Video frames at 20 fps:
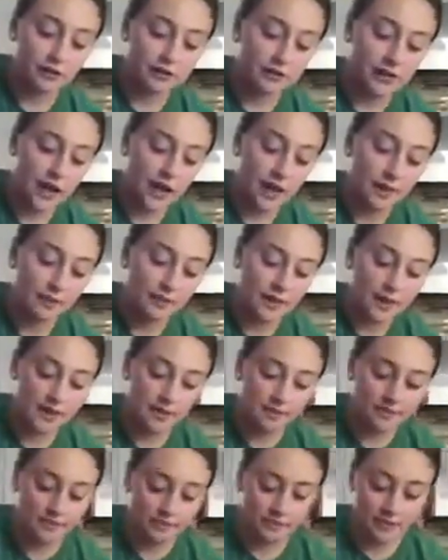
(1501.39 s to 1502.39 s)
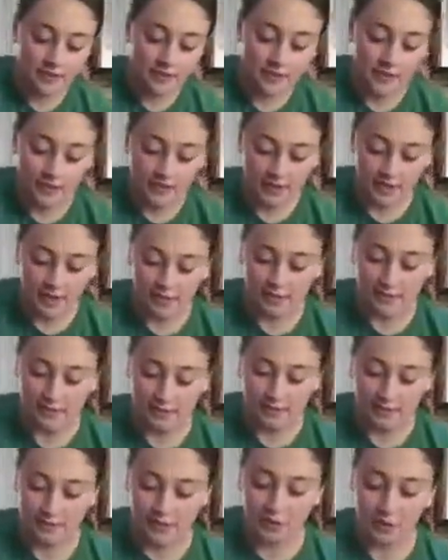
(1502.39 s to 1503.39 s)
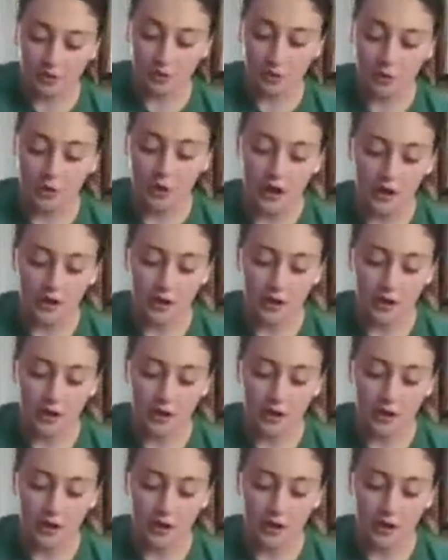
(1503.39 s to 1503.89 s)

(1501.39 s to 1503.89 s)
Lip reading: topping and some decor.